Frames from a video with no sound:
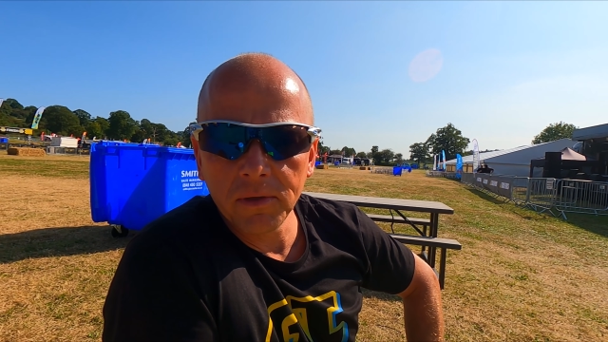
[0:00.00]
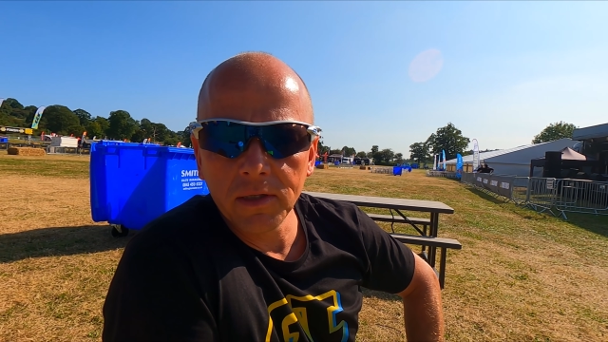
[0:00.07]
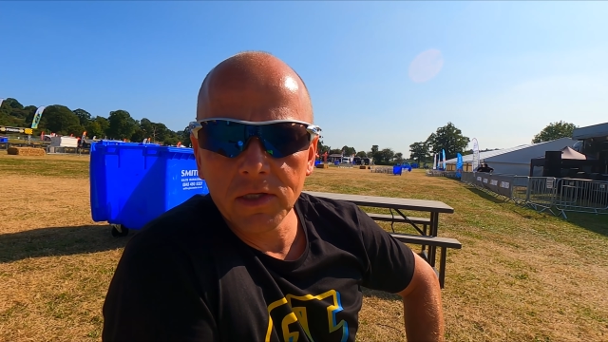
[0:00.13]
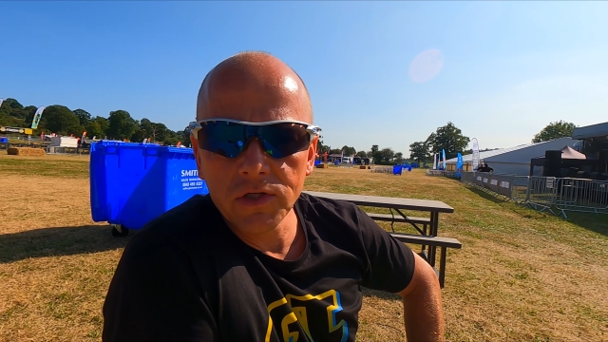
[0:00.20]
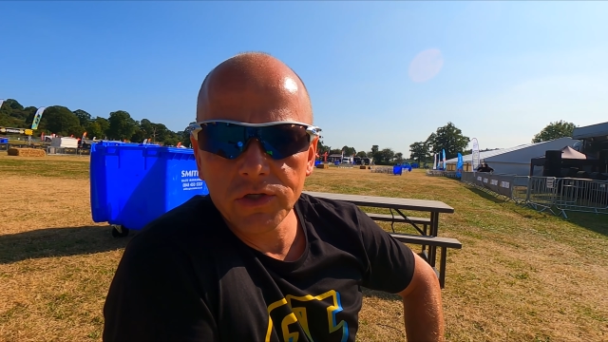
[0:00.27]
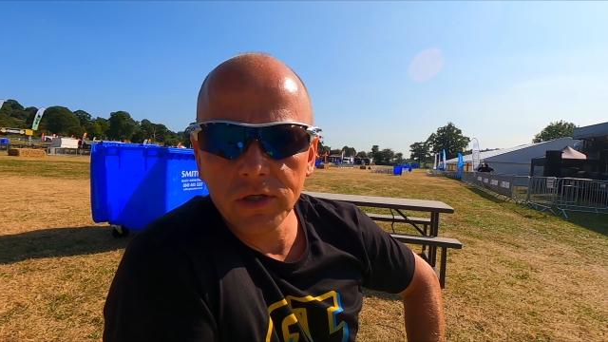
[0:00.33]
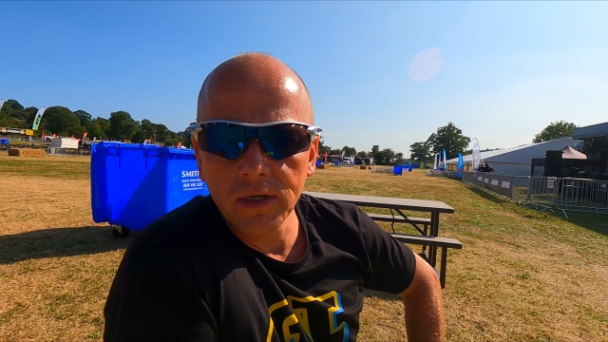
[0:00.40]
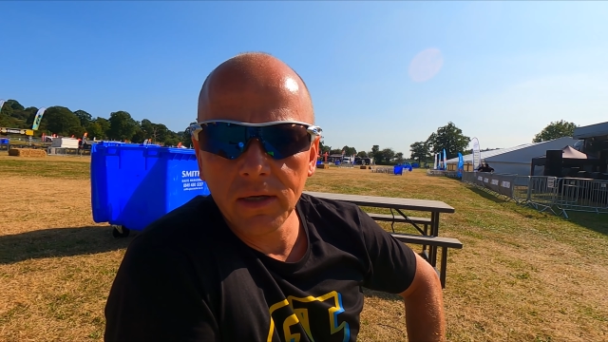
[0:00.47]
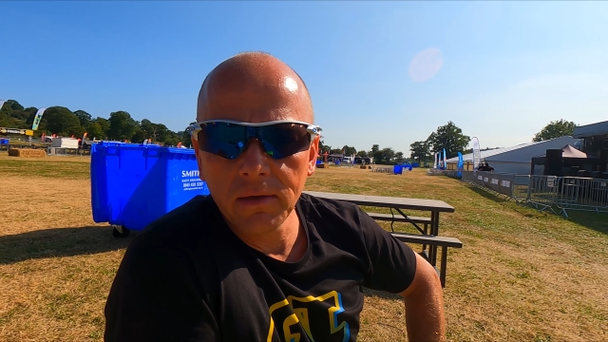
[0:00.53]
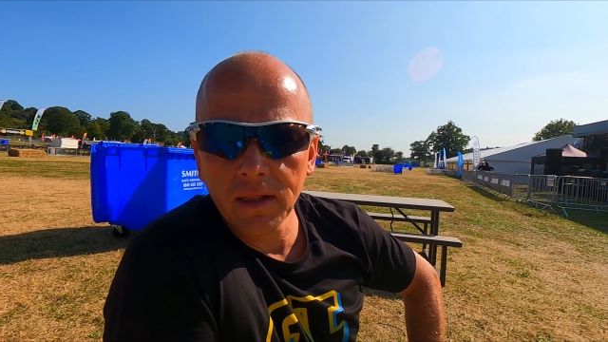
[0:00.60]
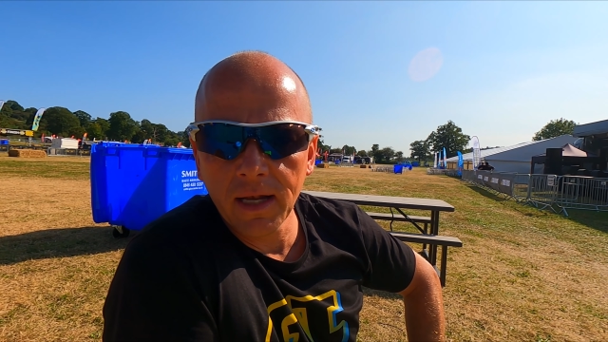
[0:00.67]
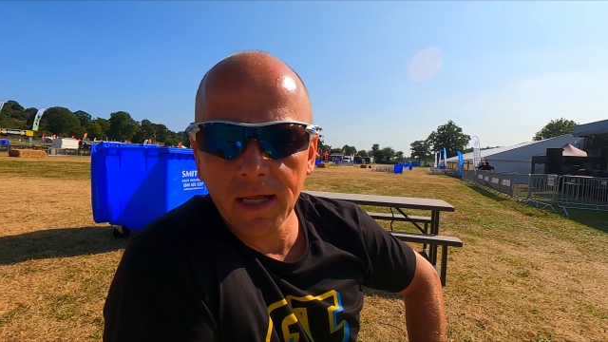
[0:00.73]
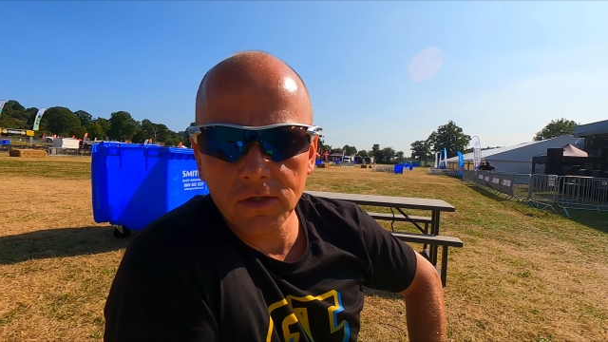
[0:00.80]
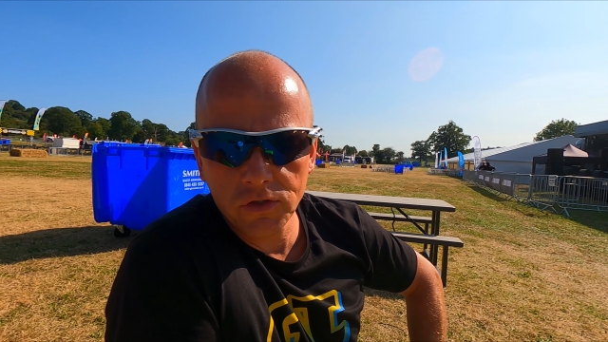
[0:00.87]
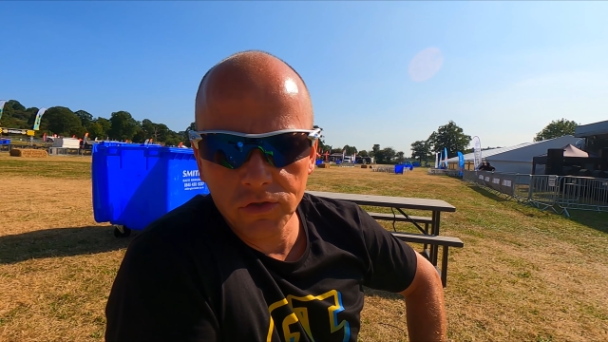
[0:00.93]
me this year in
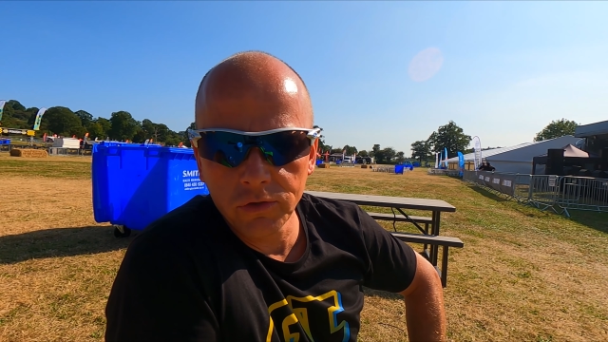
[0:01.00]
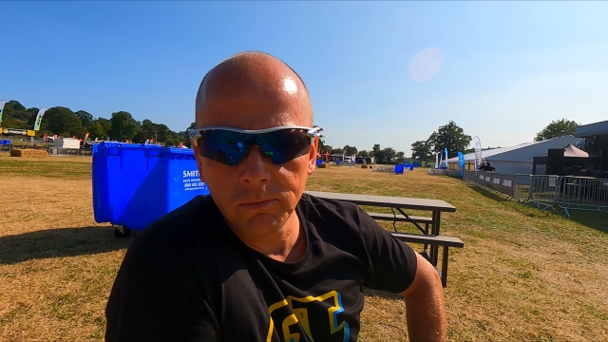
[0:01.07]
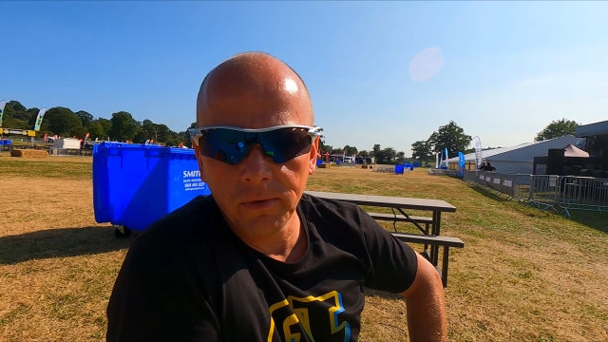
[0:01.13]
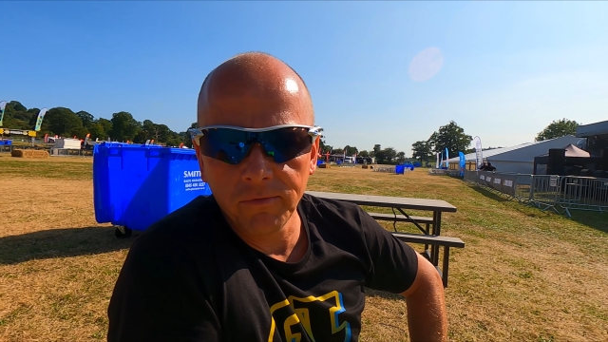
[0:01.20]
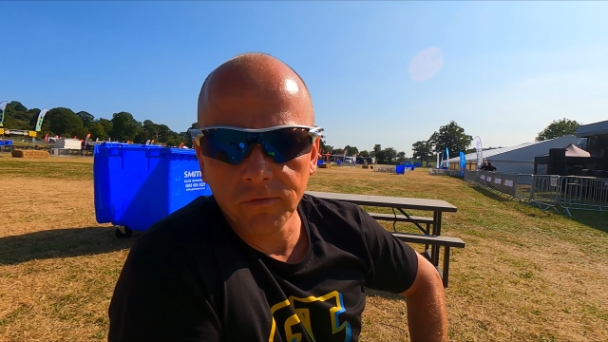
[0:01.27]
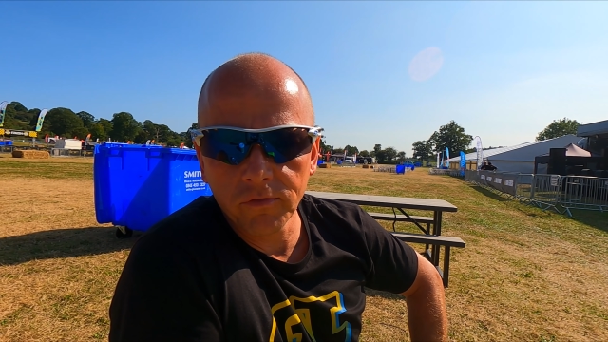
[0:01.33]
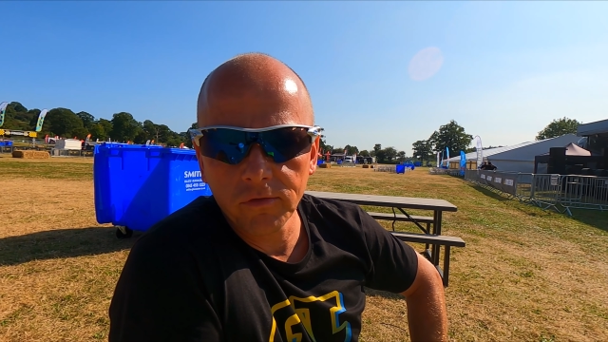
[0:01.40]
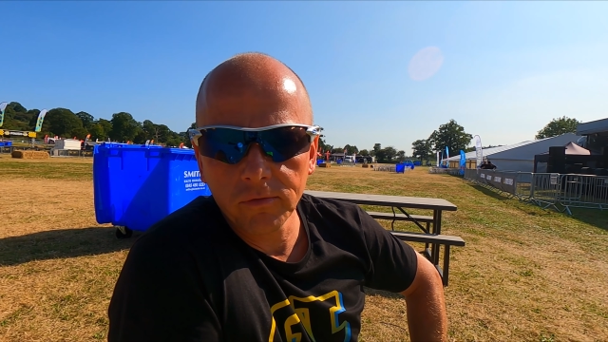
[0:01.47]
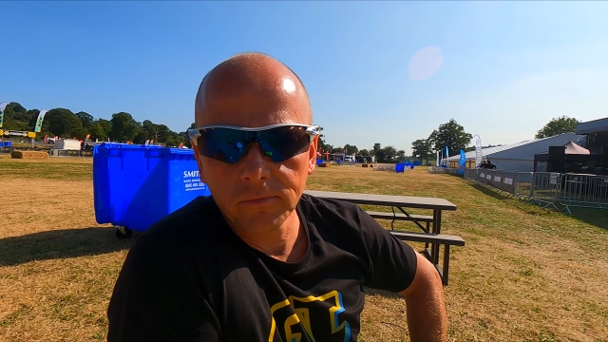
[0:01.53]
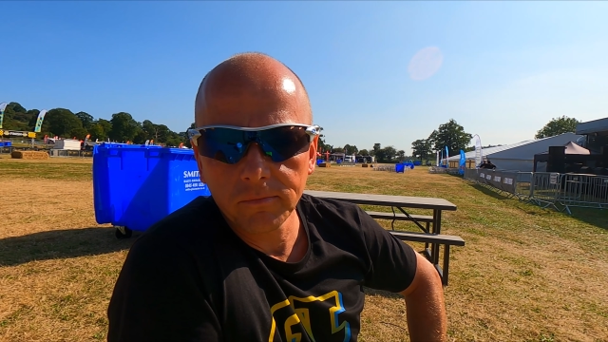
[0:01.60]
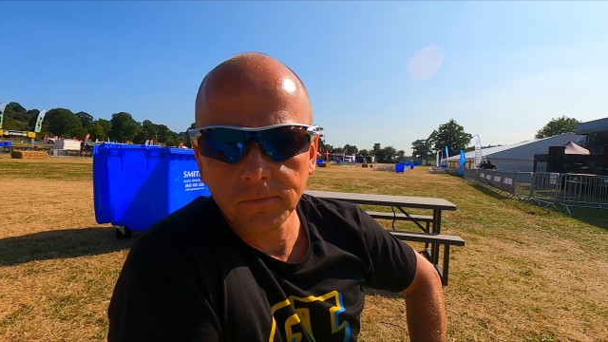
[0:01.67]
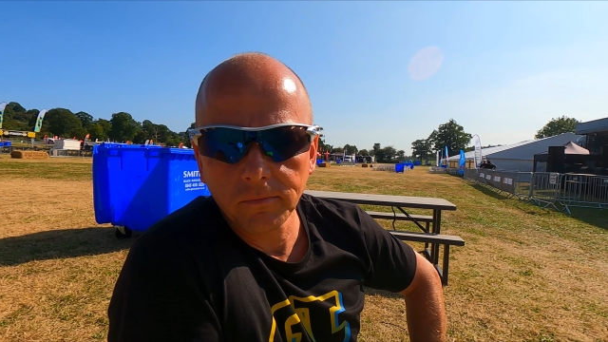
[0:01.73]
the last 2 months.